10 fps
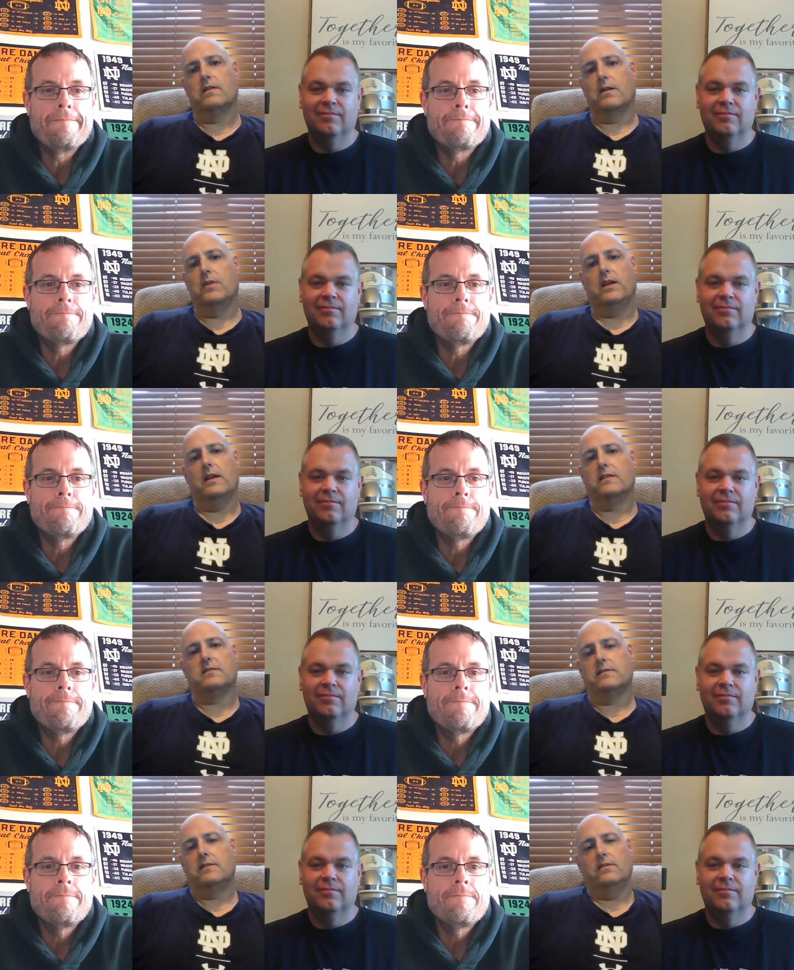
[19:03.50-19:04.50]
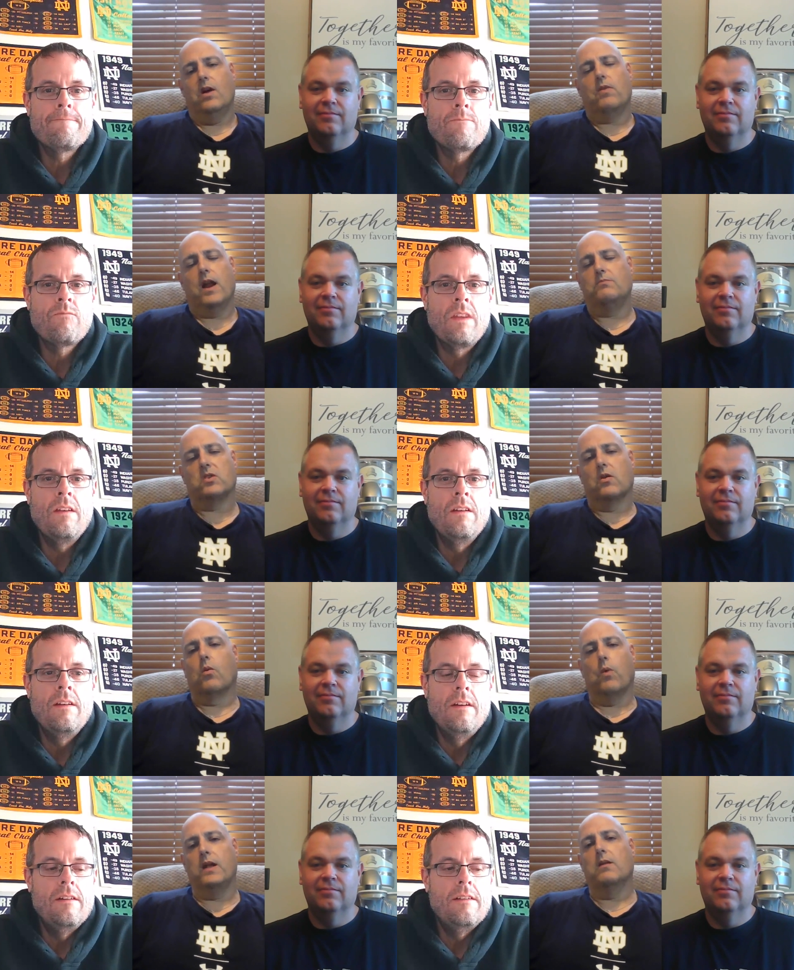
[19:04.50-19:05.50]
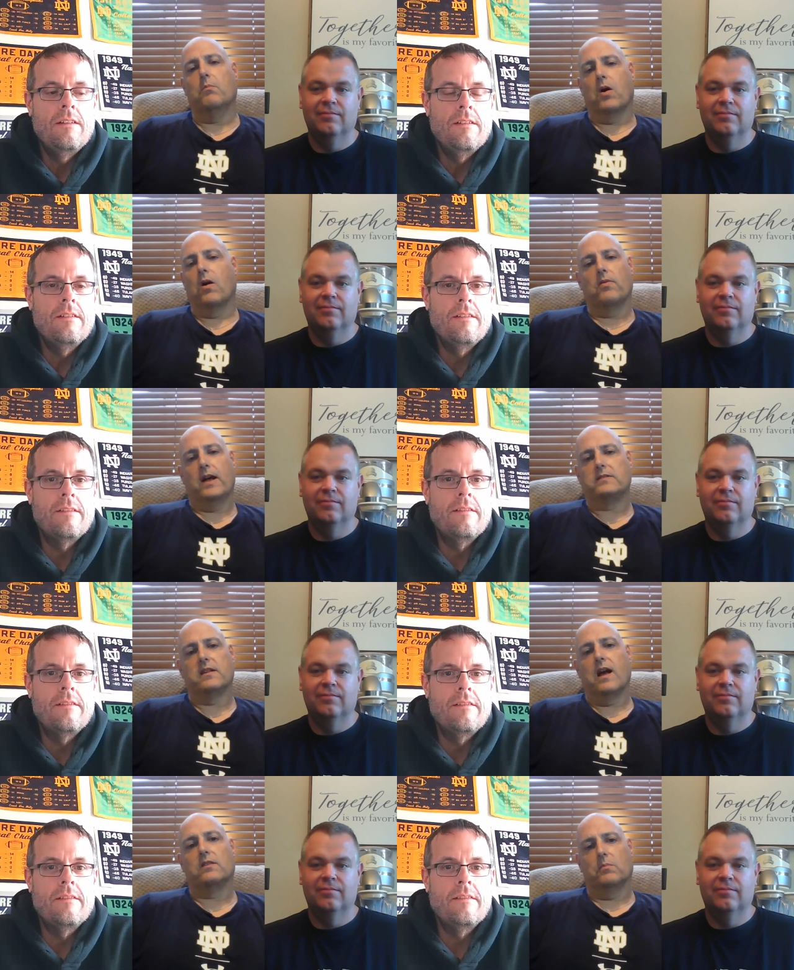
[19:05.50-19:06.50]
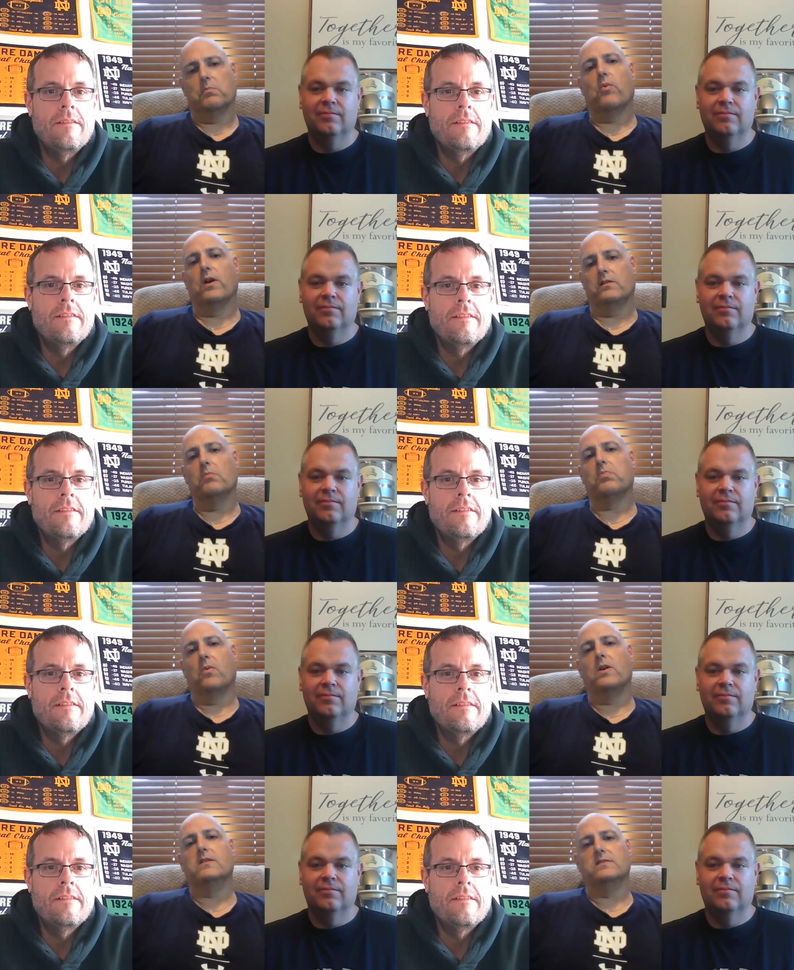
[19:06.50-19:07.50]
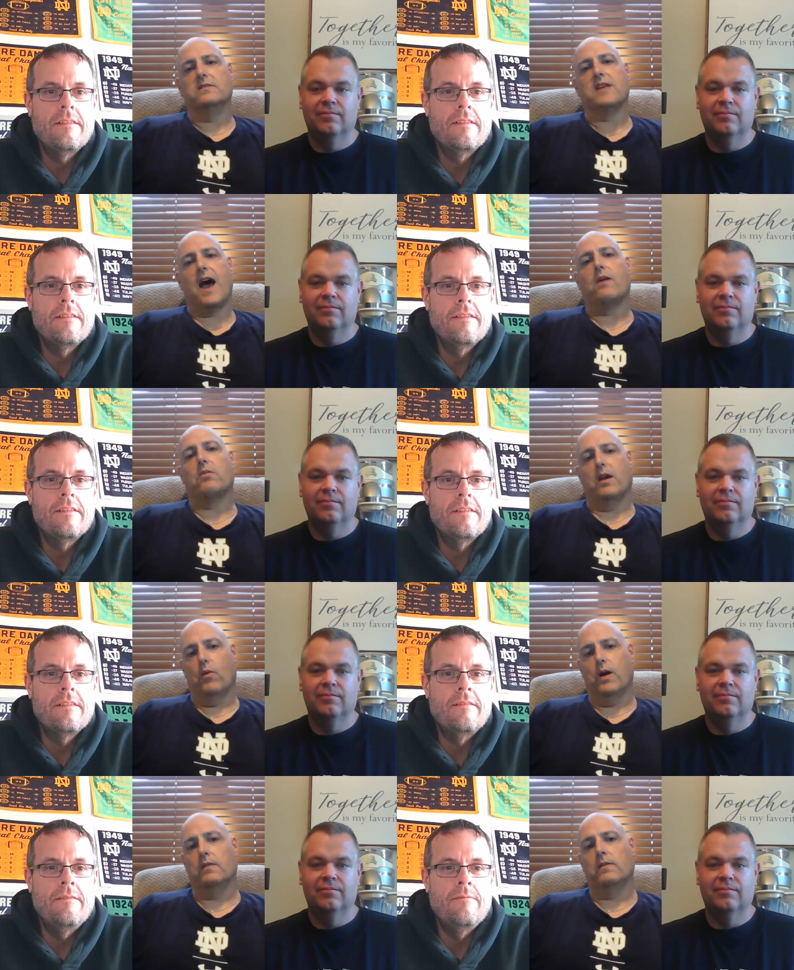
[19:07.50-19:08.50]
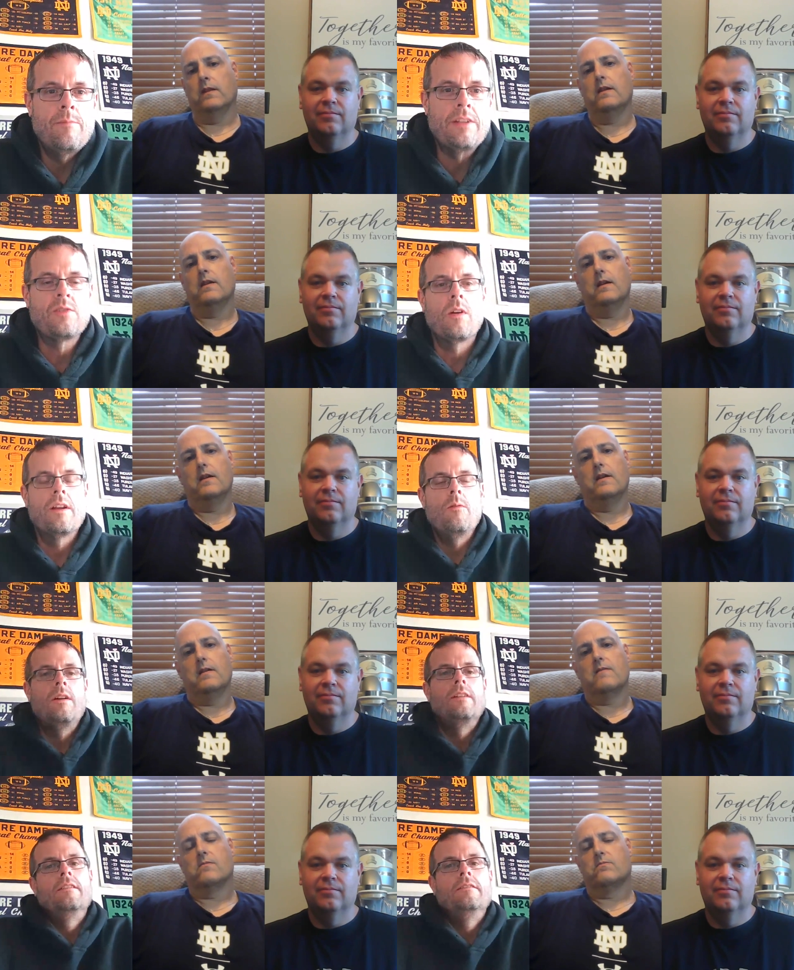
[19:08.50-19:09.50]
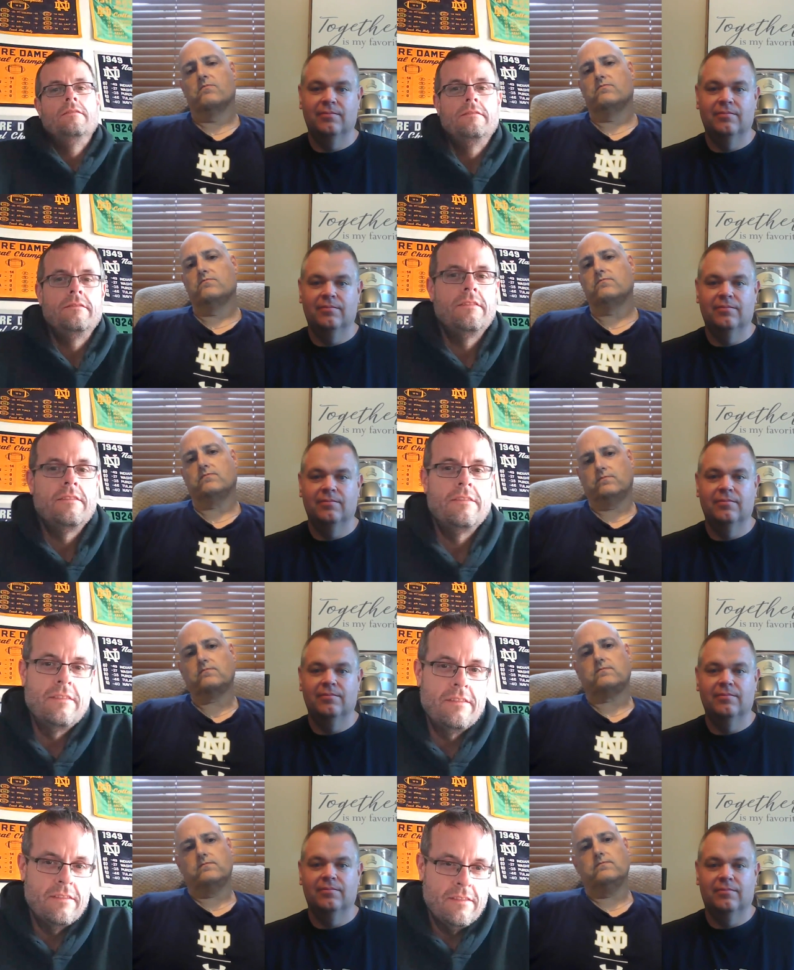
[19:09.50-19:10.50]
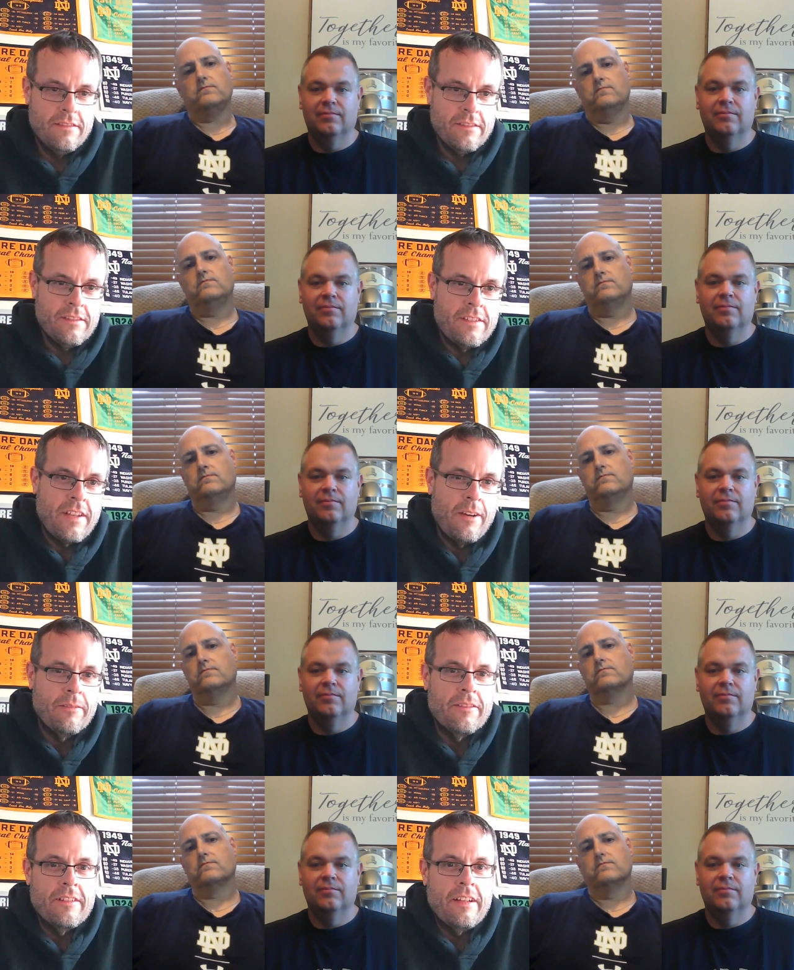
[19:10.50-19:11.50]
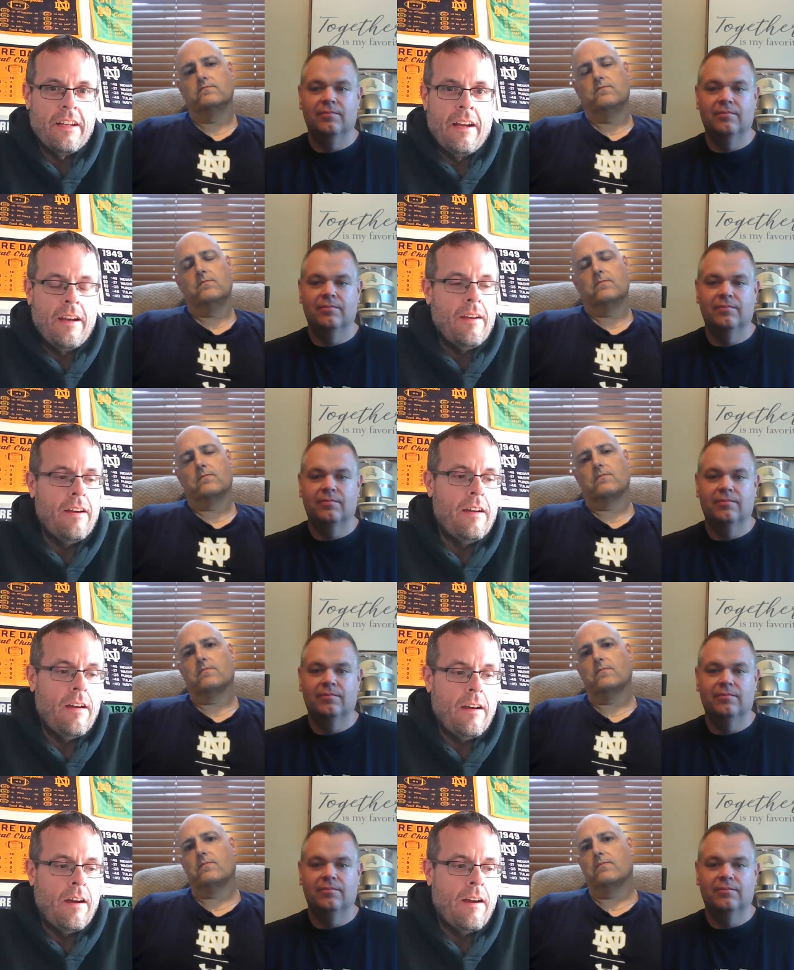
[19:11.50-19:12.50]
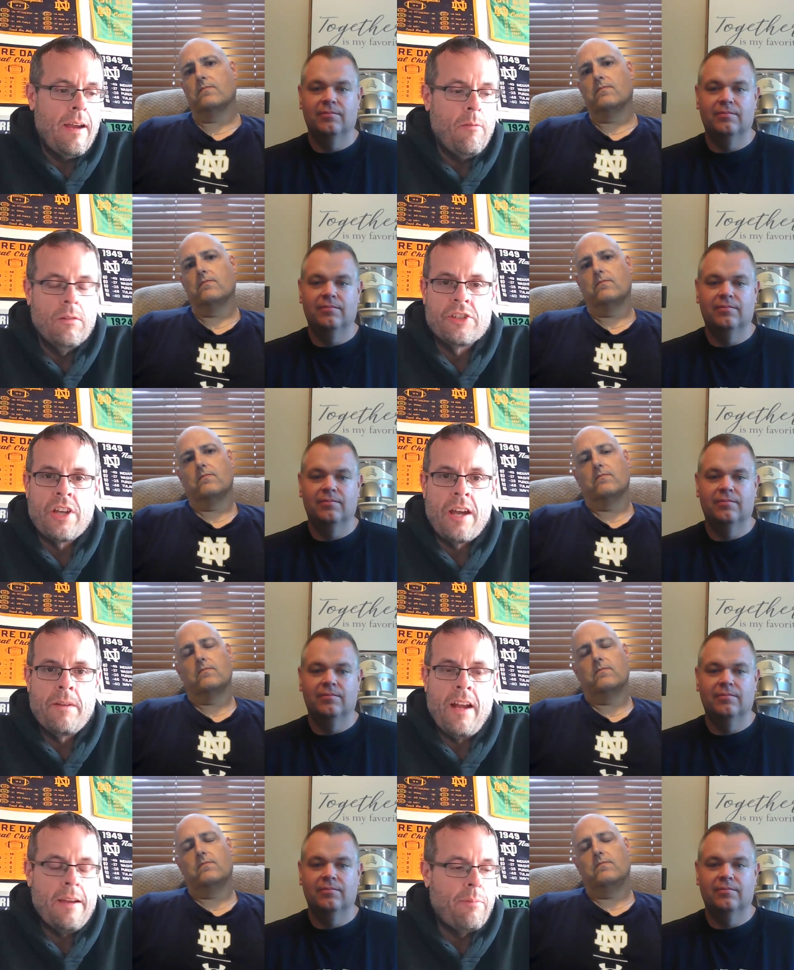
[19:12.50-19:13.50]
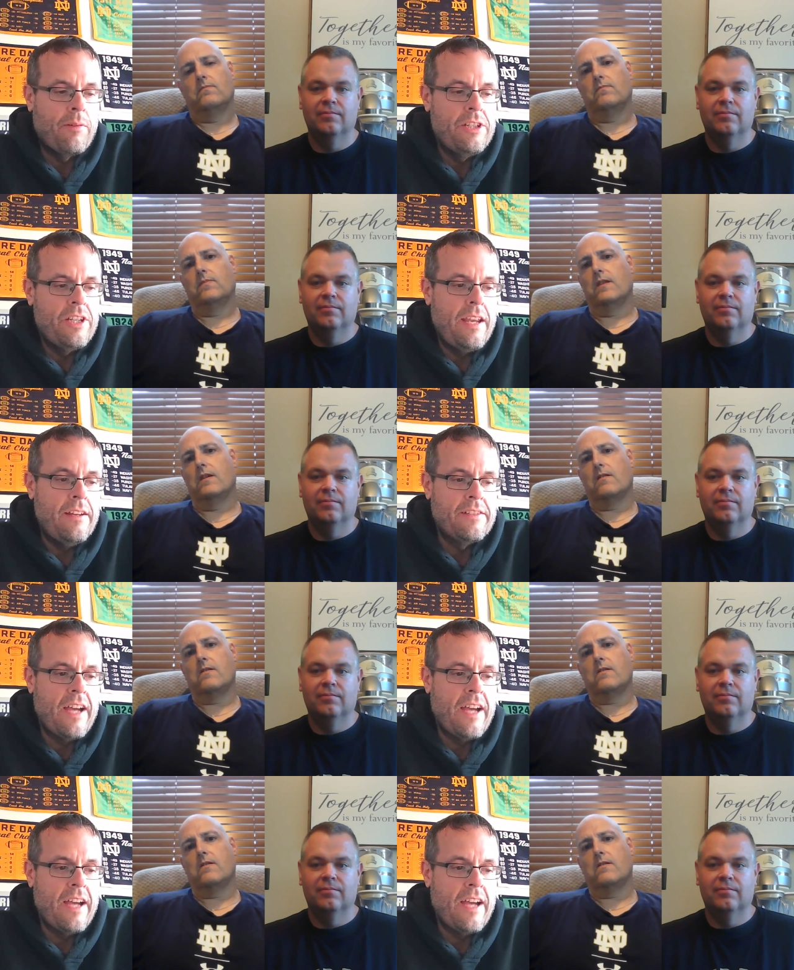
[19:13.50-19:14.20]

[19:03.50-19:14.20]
Speaker 1: I mean, this Notre Dame's going to win tomorrow. That's not the point. The point is is how they win
Speaker 2: by 21. So all right, well, gentlemen, I appreciate your